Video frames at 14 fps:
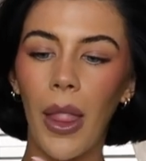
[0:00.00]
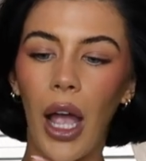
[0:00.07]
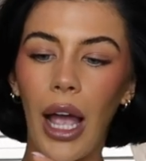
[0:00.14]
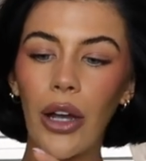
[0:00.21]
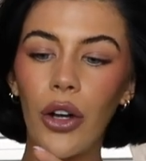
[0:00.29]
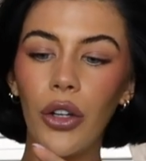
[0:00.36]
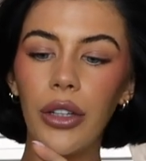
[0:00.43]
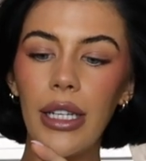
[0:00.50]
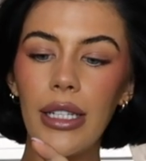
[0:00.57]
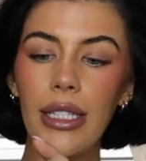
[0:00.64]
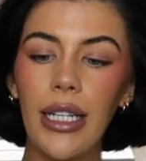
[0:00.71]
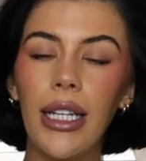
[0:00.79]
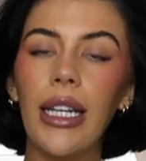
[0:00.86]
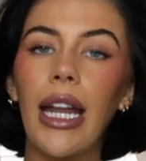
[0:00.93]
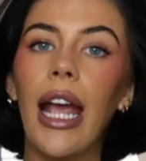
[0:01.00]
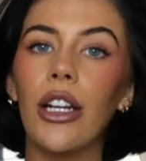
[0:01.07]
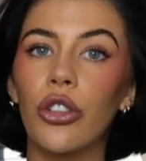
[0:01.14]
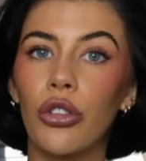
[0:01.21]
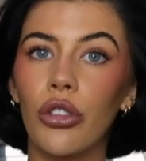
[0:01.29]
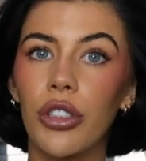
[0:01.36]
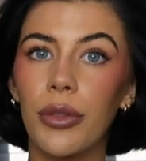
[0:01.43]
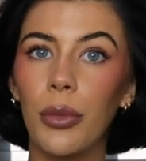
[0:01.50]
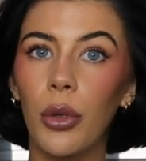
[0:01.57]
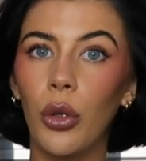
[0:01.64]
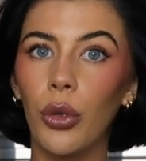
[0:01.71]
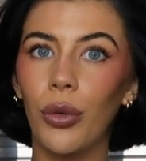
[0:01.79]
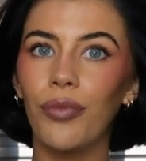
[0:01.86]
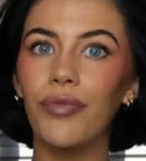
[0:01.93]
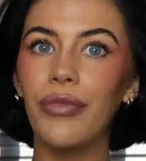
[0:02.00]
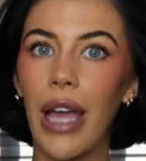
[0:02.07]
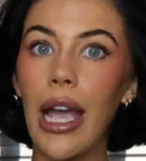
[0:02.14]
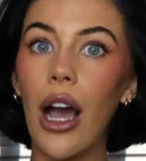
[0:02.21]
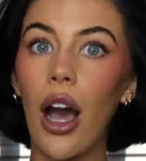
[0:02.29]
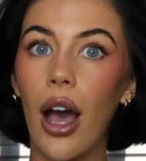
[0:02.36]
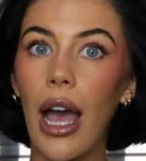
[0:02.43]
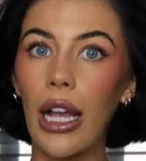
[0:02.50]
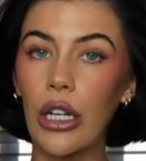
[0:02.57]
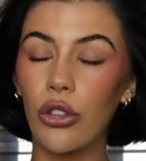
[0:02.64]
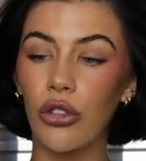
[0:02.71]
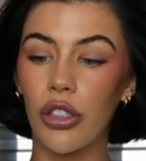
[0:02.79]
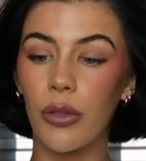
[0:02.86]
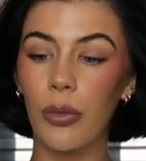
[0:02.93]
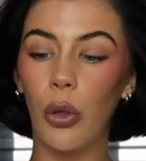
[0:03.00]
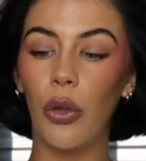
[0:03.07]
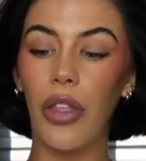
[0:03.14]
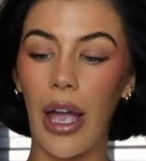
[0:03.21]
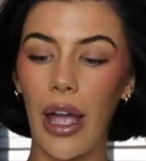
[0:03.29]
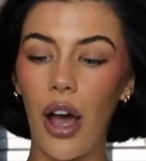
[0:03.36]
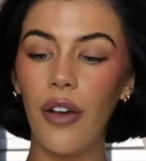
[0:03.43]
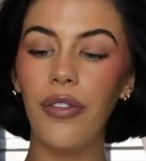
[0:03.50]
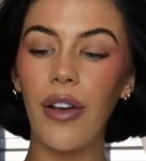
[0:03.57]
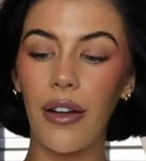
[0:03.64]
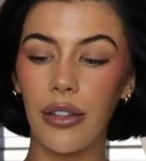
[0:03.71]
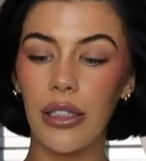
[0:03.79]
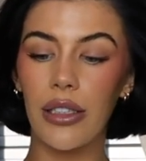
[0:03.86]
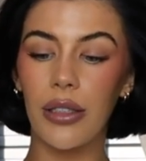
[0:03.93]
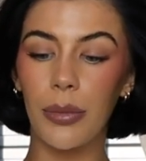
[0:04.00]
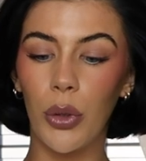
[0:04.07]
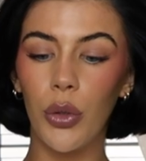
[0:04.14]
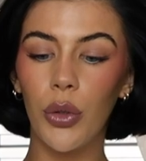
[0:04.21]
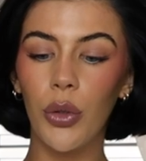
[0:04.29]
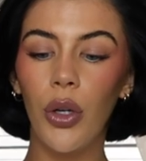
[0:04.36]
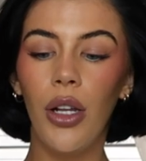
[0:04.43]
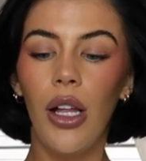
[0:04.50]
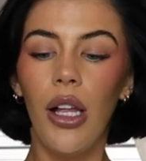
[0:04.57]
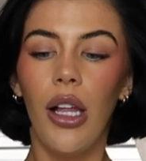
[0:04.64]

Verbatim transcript: I got these in an extra small. They are extra small. They are very small.